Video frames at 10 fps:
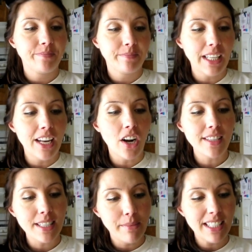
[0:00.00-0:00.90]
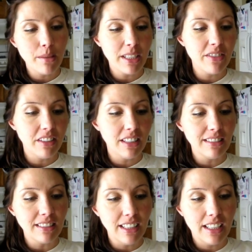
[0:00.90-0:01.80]
and honestly my stomach's feeling a
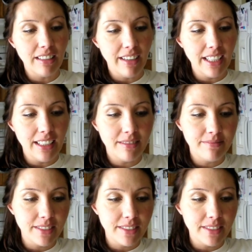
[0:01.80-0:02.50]
little yucky right now.